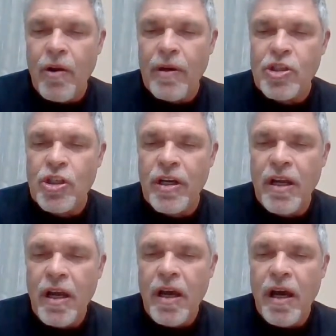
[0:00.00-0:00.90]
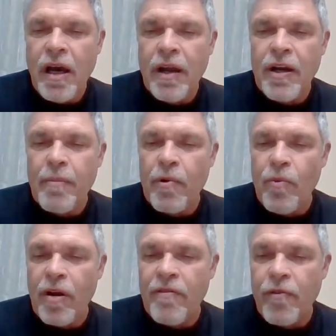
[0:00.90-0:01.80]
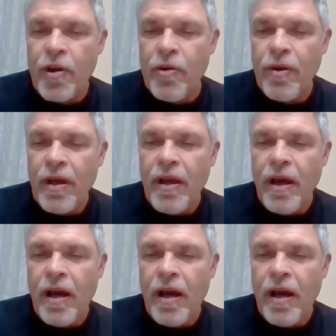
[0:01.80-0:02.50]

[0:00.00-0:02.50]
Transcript: Question number 1 for you.